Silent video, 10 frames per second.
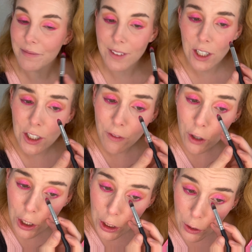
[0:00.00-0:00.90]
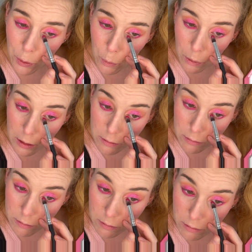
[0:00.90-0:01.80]
Good for you.
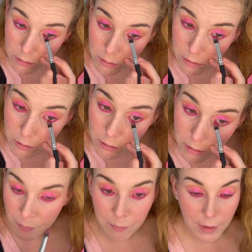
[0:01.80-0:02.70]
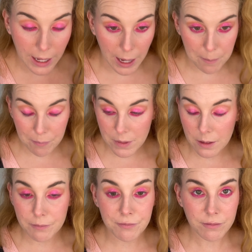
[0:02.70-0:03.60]
Okay.
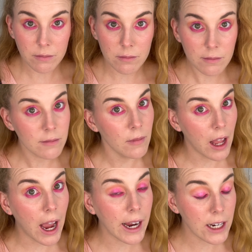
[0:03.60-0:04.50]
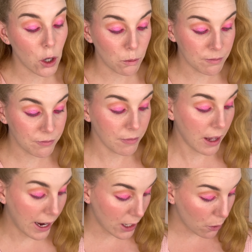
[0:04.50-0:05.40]
I know
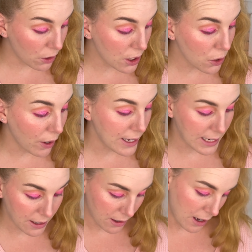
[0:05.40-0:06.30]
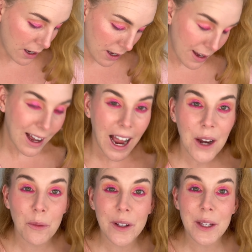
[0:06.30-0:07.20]
it looks crazy. I
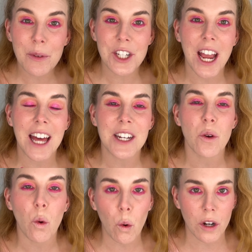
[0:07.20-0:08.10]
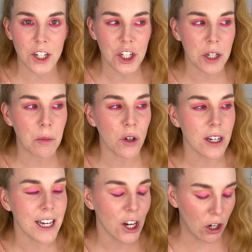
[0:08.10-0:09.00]
really wish I had an orange shimmer
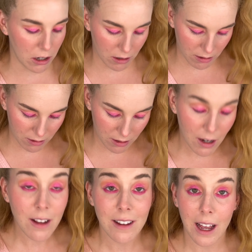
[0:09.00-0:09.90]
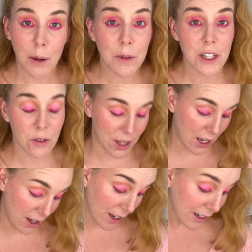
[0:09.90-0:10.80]
in here. I would use the
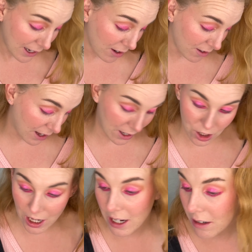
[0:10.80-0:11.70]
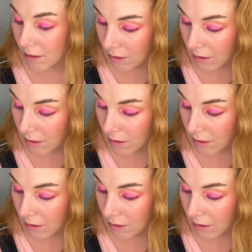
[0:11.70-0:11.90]
heck out of that shade.